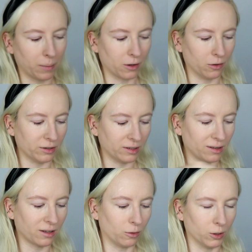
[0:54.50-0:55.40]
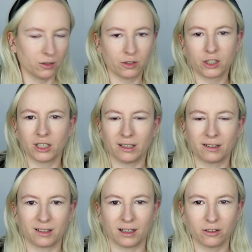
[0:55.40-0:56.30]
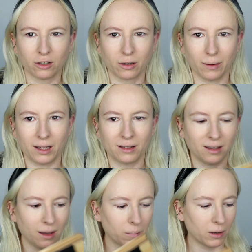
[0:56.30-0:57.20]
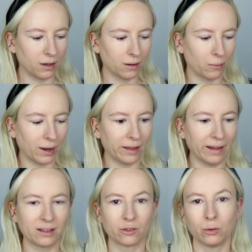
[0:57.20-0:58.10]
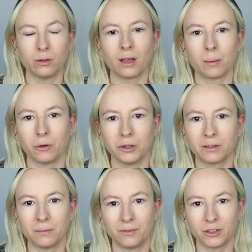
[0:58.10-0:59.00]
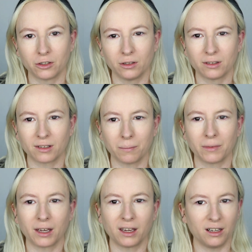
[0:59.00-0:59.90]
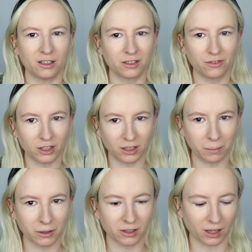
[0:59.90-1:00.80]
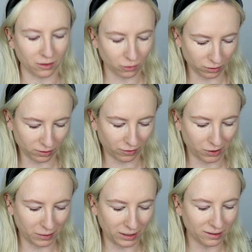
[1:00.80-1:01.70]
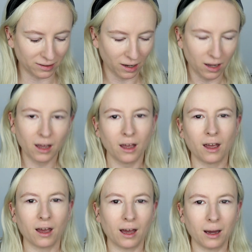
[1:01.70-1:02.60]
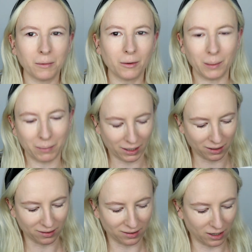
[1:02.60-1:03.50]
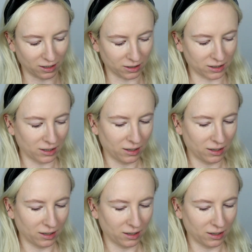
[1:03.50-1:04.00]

because the contour shades did look quite deep, and while I totally applaud them for doing something that caters for deeper skin tones for once, I'm a wee bit concerned